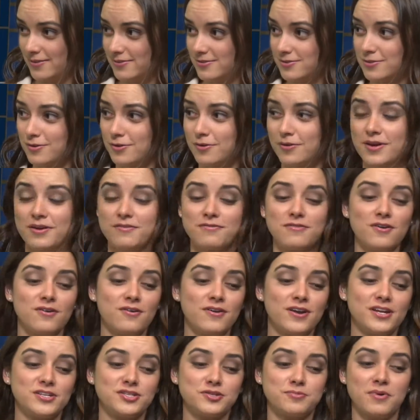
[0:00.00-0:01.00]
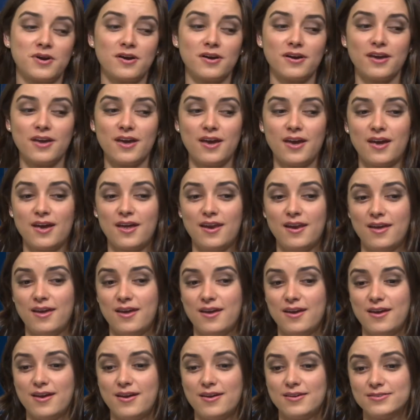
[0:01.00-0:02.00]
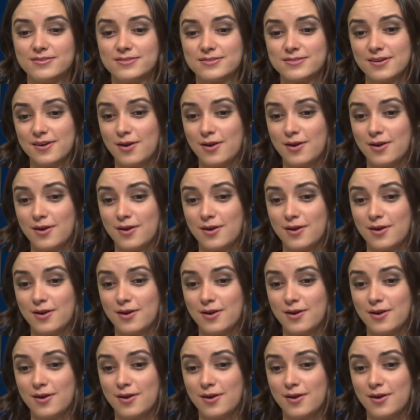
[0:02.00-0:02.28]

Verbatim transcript: Mm -hmm. So mm-hmm. if your niche market is